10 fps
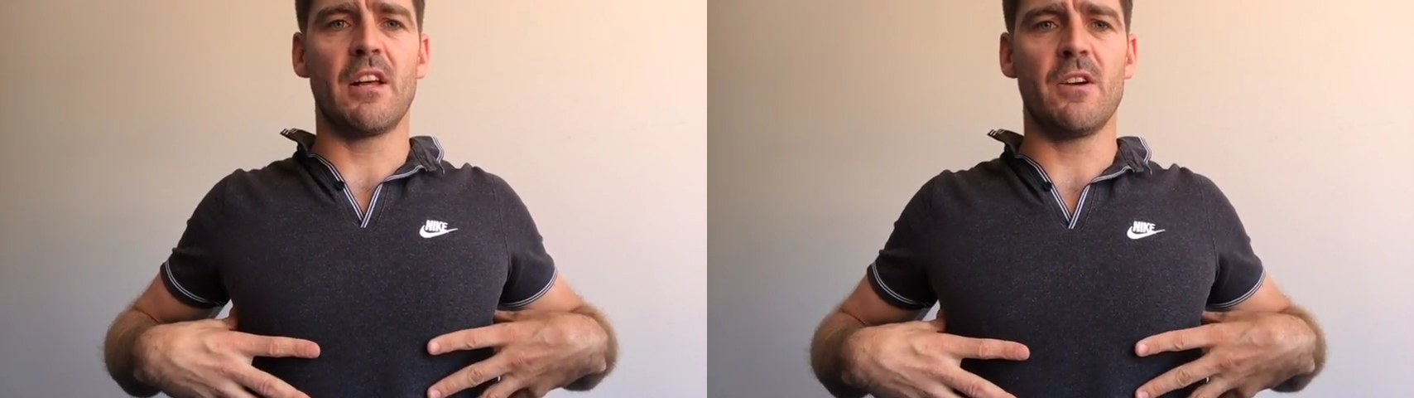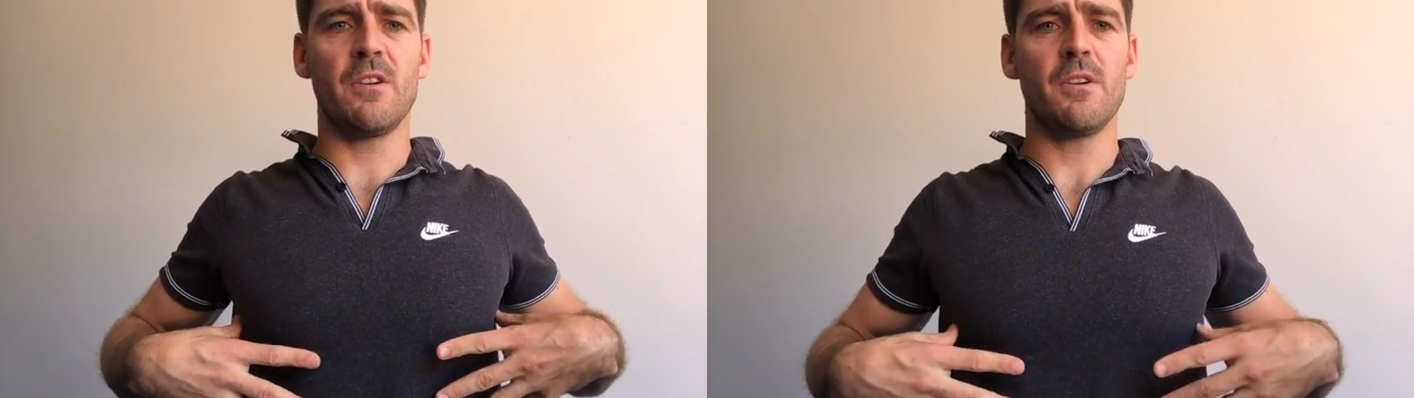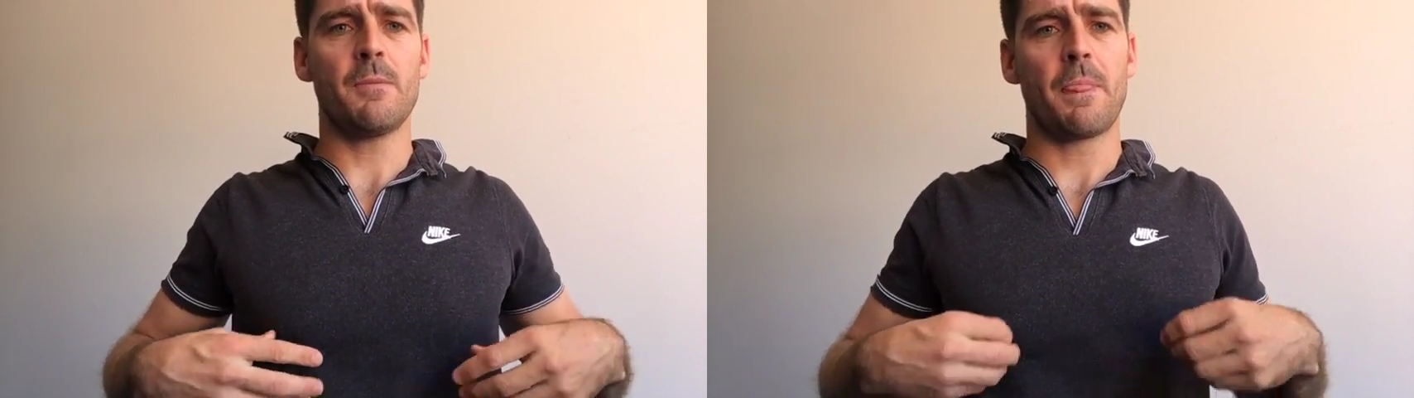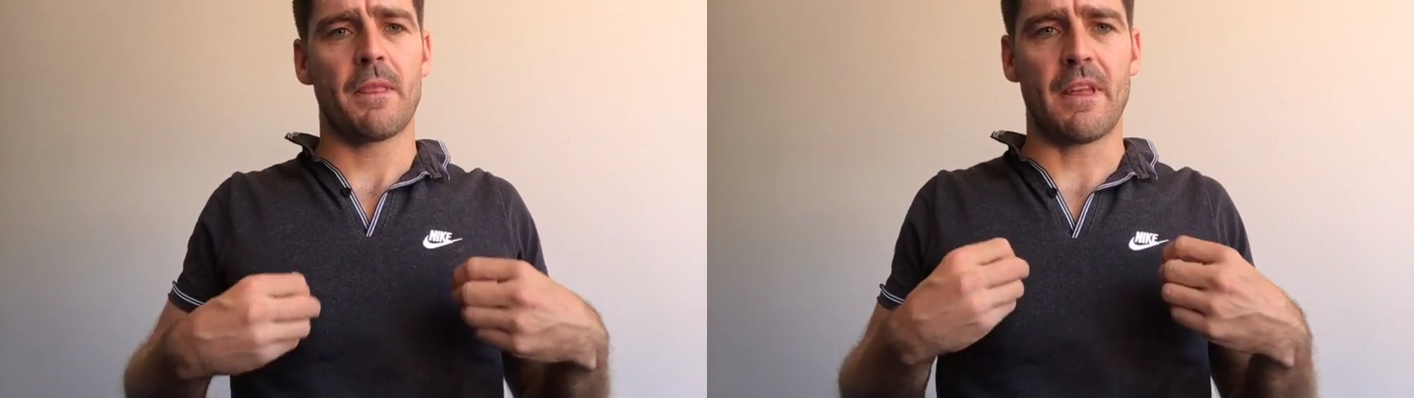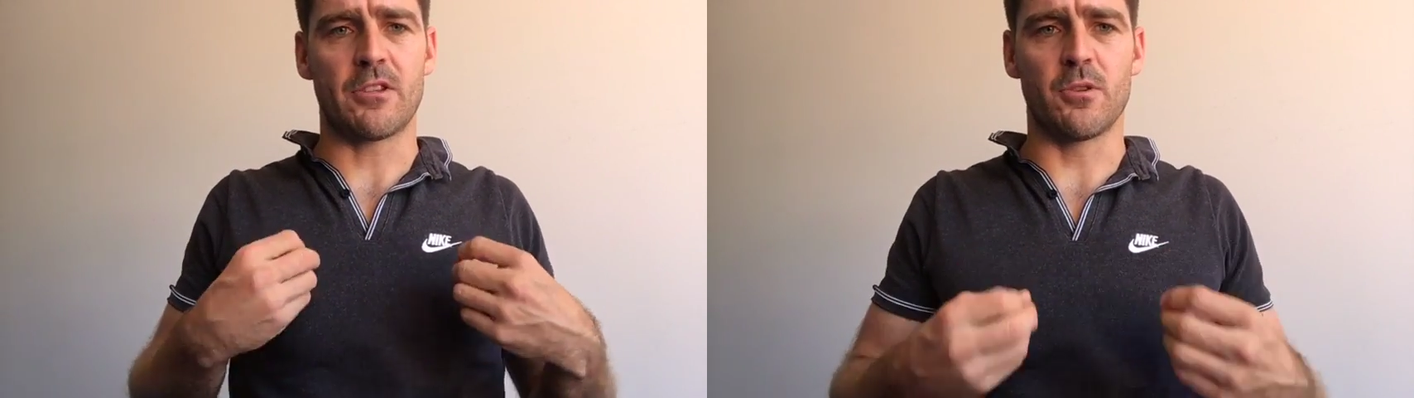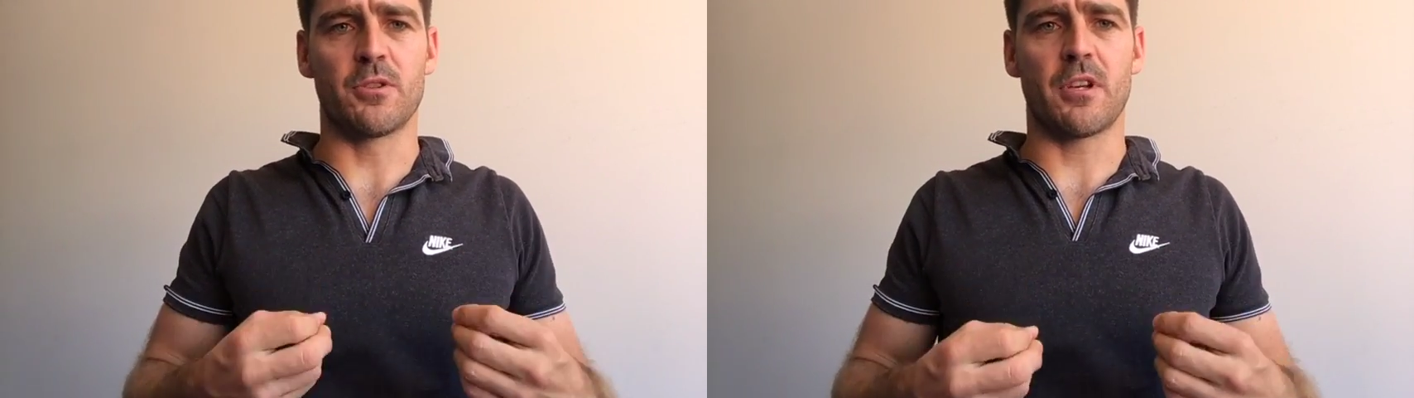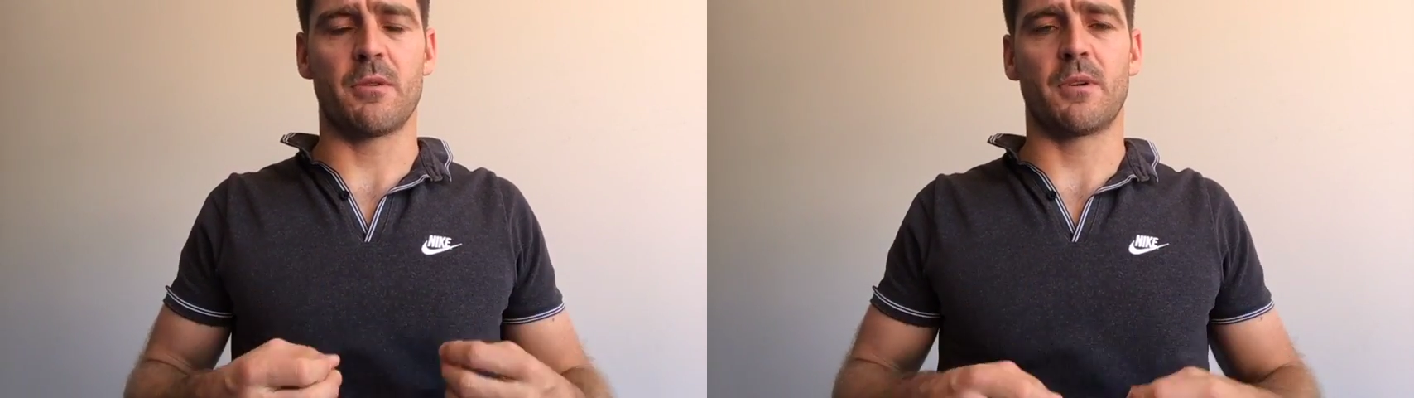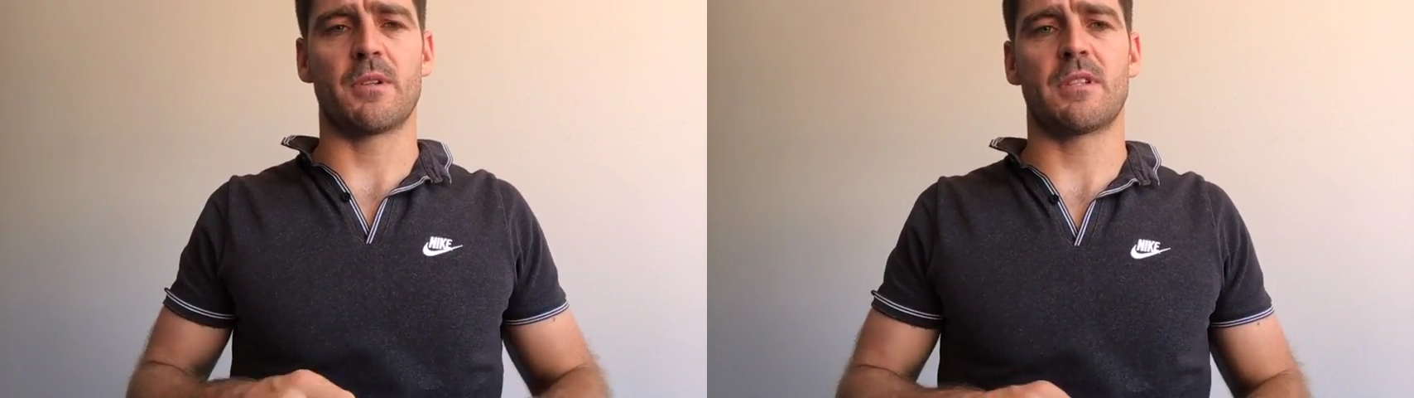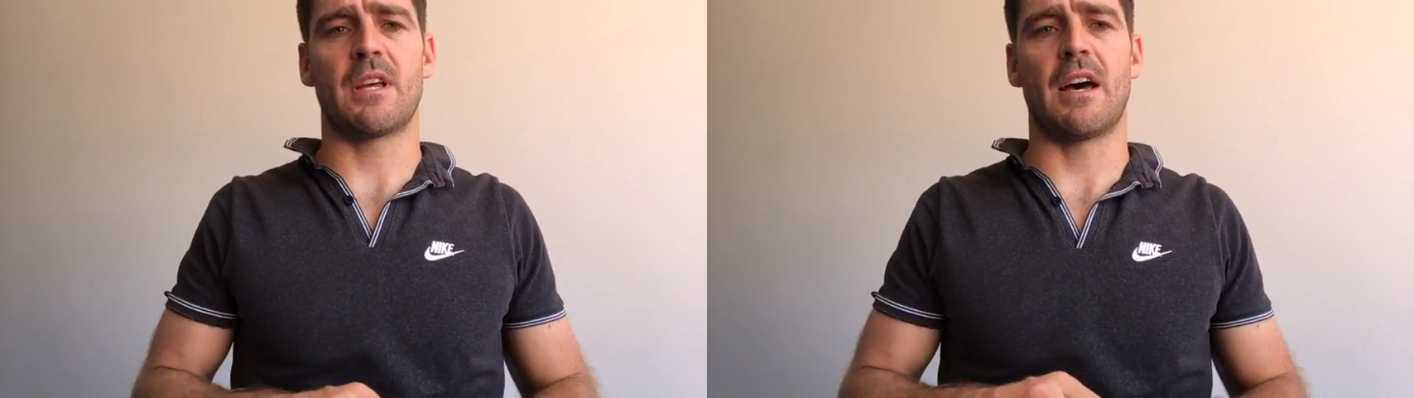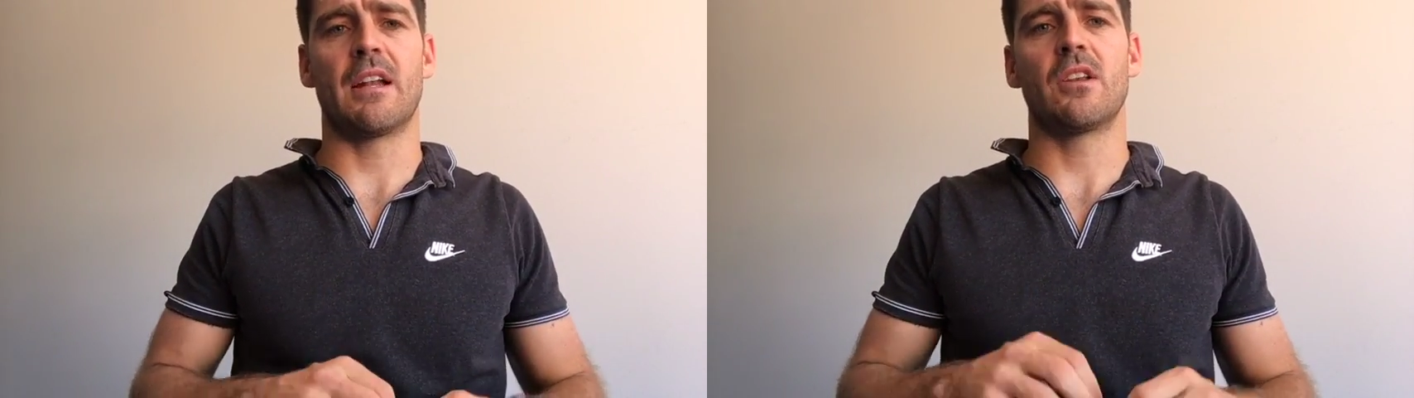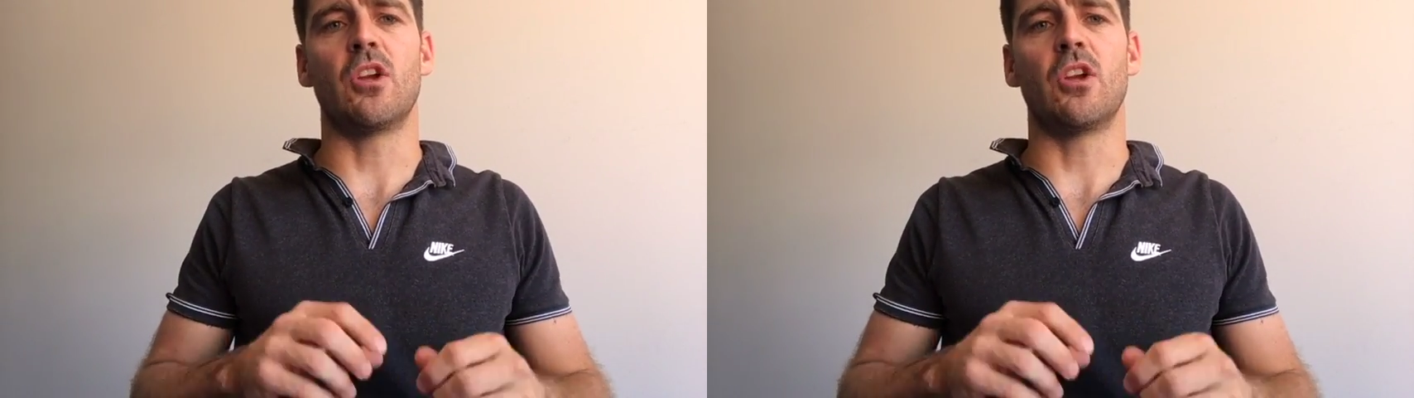low, that's also a good start.